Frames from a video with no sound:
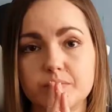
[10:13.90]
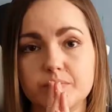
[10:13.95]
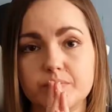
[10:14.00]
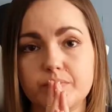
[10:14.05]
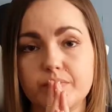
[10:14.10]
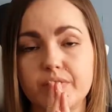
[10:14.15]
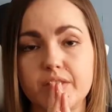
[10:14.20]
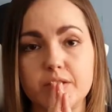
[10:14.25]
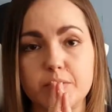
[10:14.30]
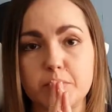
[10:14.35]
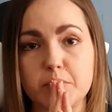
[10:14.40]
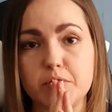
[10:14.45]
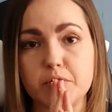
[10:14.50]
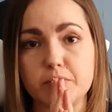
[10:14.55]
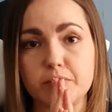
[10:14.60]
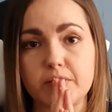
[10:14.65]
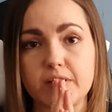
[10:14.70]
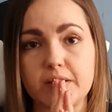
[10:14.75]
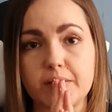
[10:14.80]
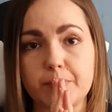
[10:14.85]
This
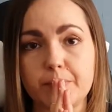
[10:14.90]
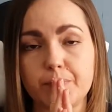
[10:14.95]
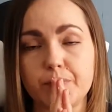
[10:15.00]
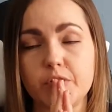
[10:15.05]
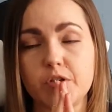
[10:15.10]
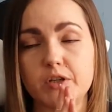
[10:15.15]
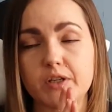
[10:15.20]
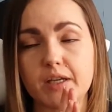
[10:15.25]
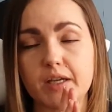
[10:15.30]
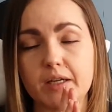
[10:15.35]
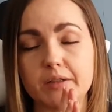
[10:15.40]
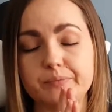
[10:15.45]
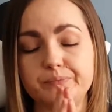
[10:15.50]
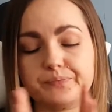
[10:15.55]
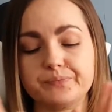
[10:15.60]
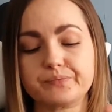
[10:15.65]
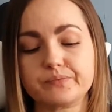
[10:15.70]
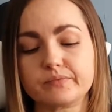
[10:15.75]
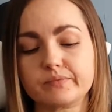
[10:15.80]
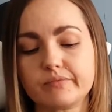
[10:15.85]
movie. Okay.
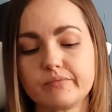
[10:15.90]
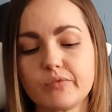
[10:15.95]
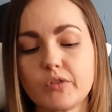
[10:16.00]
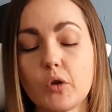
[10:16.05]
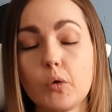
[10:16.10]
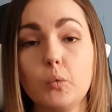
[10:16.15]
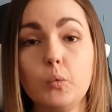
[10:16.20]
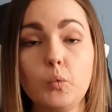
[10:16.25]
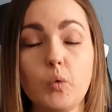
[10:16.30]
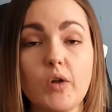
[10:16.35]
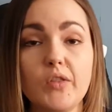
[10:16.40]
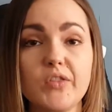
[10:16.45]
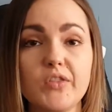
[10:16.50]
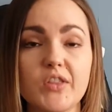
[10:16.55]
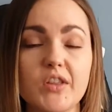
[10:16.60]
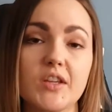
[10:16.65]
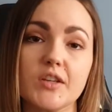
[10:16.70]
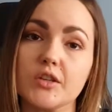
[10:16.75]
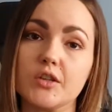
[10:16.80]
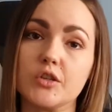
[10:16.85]
One
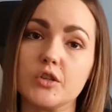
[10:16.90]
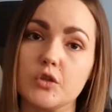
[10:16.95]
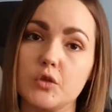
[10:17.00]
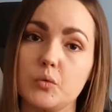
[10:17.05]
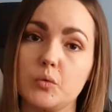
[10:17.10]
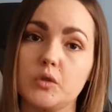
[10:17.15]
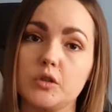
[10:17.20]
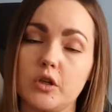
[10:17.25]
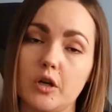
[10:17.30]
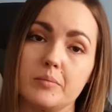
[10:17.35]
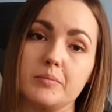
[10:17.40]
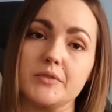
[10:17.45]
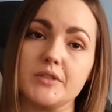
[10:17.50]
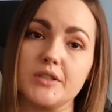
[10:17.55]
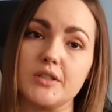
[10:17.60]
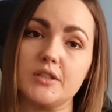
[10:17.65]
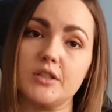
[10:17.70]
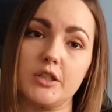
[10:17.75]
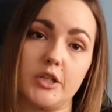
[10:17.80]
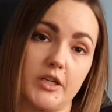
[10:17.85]
thing you will come
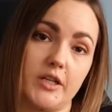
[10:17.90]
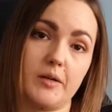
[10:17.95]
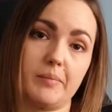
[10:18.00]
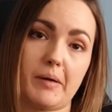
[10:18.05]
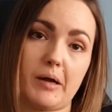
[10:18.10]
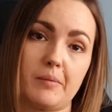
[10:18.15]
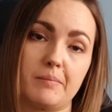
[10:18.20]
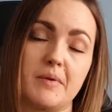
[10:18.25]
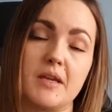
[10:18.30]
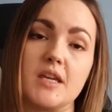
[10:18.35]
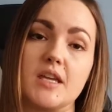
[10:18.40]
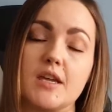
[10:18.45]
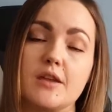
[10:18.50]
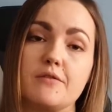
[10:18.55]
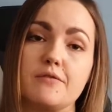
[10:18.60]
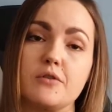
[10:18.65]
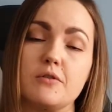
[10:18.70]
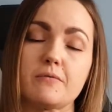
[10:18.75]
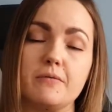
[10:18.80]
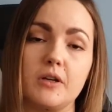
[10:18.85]
to learn about me if
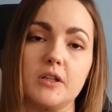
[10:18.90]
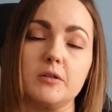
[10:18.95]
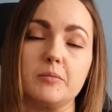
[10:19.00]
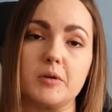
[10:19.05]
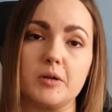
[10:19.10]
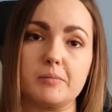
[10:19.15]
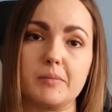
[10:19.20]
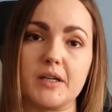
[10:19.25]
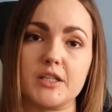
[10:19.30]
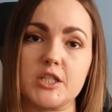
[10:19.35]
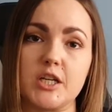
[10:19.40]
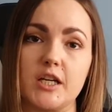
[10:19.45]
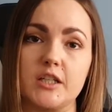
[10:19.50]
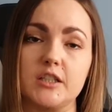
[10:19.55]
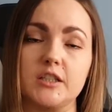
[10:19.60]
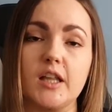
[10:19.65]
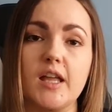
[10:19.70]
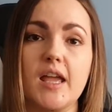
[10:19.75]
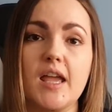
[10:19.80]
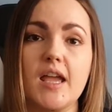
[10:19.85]
you follow me on my
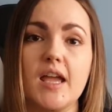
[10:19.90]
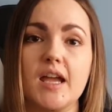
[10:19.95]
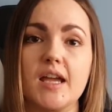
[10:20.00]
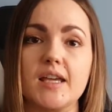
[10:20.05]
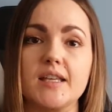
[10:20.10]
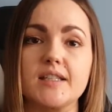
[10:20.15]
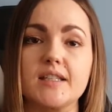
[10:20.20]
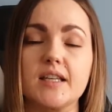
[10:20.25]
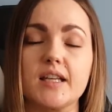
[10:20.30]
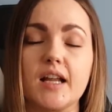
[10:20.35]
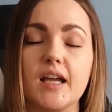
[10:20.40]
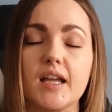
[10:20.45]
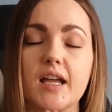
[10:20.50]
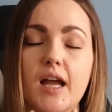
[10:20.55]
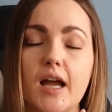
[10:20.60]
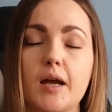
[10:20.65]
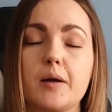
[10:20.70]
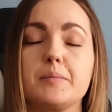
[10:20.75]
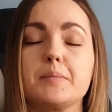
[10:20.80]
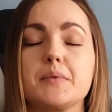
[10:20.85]
channel is that I
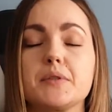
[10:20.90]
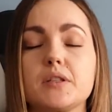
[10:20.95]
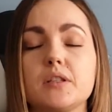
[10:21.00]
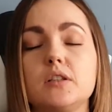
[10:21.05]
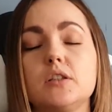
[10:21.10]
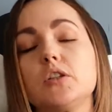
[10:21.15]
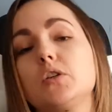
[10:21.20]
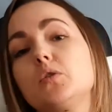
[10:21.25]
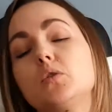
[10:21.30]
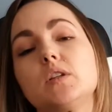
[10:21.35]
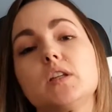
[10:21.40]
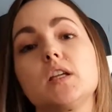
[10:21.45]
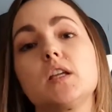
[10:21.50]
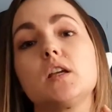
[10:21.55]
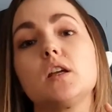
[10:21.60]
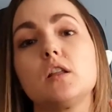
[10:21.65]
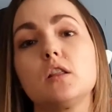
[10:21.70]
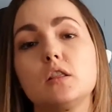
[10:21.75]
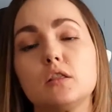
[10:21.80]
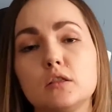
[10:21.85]
absolutely
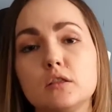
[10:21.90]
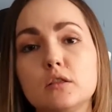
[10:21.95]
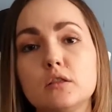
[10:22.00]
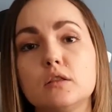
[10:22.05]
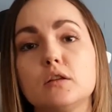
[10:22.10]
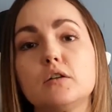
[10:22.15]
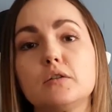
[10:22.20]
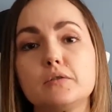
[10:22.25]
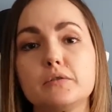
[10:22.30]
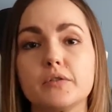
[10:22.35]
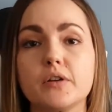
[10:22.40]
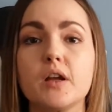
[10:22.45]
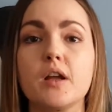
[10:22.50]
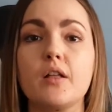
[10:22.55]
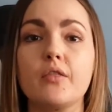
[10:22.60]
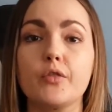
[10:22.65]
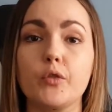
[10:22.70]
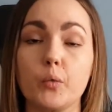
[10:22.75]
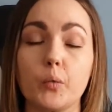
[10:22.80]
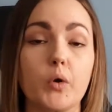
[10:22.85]
love
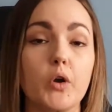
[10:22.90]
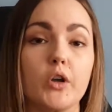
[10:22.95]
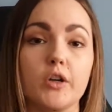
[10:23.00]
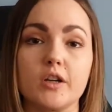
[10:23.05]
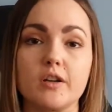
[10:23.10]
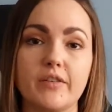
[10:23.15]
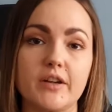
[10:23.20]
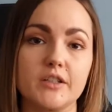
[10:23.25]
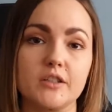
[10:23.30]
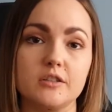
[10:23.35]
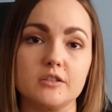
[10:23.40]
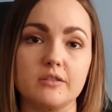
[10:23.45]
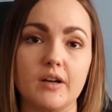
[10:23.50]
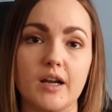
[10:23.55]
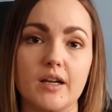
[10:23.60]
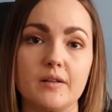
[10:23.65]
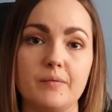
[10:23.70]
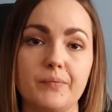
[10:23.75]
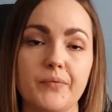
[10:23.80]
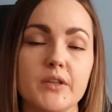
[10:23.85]
the work of Edgar
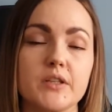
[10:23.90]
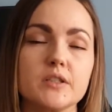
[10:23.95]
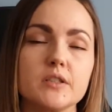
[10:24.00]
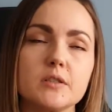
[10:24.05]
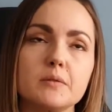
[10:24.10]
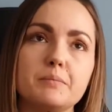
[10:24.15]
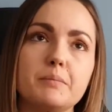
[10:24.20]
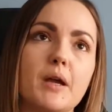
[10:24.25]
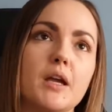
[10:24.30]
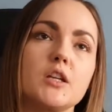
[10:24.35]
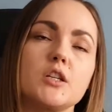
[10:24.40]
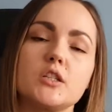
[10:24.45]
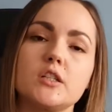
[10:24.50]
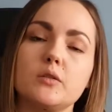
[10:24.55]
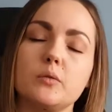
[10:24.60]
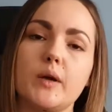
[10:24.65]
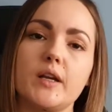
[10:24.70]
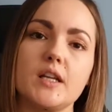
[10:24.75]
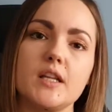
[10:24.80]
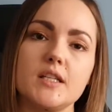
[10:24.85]
Wright, especially
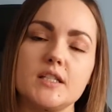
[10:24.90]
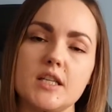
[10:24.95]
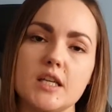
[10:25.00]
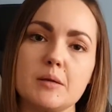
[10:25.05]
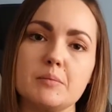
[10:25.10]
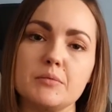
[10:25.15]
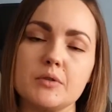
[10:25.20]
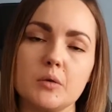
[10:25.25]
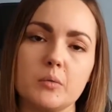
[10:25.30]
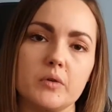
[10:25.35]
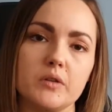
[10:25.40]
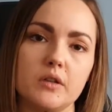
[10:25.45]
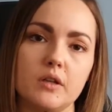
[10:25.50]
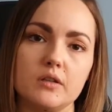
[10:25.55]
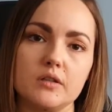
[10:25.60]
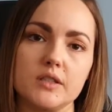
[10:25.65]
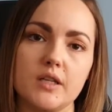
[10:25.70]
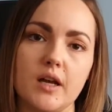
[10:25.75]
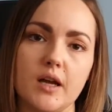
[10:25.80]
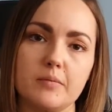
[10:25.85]
when he teams up with
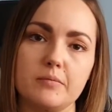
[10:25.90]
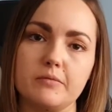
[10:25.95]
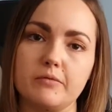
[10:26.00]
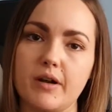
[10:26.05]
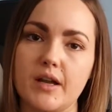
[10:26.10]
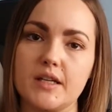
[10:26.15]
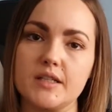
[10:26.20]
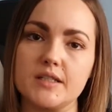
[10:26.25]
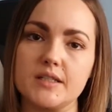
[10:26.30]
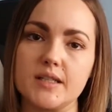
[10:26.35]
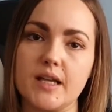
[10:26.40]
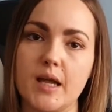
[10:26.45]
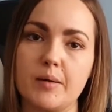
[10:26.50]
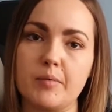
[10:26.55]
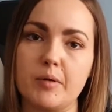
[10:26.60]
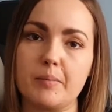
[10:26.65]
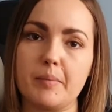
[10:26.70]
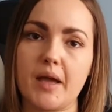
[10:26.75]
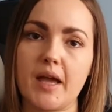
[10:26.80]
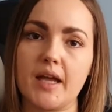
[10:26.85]
longtime friend
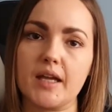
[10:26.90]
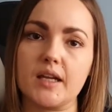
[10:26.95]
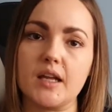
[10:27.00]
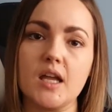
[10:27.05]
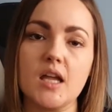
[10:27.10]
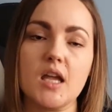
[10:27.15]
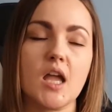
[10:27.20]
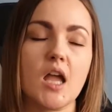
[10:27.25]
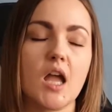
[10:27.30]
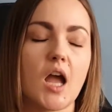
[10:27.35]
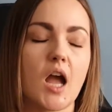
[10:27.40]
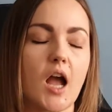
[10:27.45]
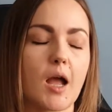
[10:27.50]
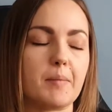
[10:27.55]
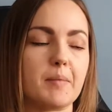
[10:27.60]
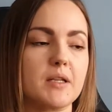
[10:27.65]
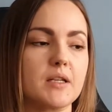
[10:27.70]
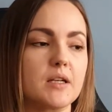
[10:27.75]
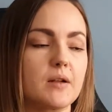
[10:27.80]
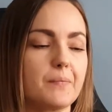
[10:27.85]
Simon Pegg. I
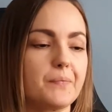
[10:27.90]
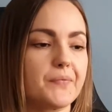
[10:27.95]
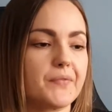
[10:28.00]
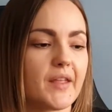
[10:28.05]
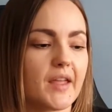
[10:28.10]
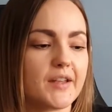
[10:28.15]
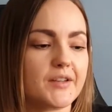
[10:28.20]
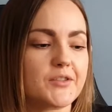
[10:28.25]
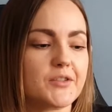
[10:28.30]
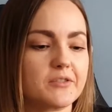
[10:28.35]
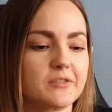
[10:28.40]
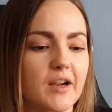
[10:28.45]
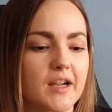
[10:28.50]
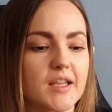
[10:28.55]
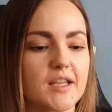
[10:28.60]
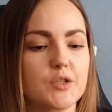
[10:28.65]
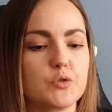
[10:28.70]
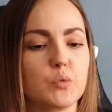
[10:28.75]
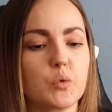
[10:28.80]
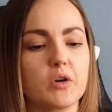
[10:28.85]
mean, Edgar Wright,
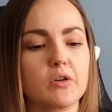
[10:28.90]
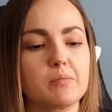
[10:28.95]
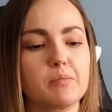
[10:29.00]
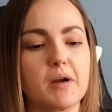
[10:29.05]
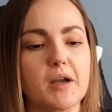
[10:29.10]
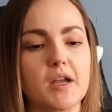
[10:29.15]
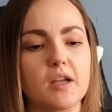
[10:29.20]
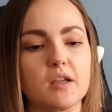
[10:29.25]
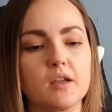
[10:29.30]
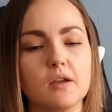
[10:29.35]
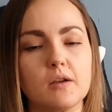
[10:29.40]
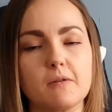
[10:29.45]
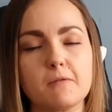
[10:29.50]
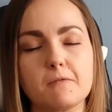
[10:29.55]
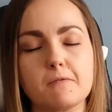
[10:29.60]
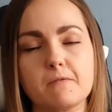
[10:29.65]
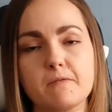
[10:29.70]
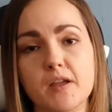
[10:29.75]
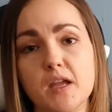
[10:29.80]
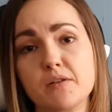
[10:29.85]
he's one of my
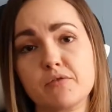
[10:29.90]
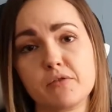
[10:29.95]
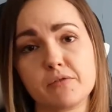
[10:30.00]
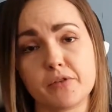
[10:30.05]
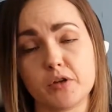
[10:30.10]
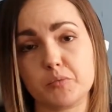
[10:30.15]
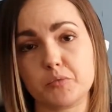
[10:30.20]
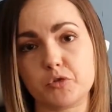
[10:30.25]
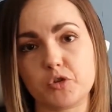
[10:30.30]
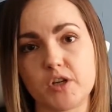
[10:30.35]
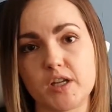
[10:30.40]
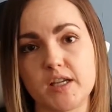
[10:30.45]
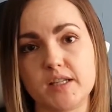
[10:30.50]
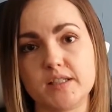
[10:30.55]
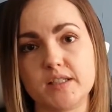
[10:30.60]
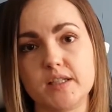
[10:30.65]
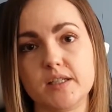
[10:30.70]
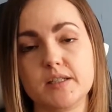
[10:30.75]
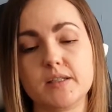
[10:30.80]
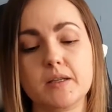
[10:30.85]
favourite film
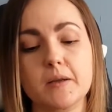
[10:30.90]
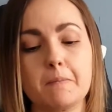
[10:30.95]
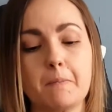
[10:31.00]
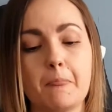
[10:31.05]
creators.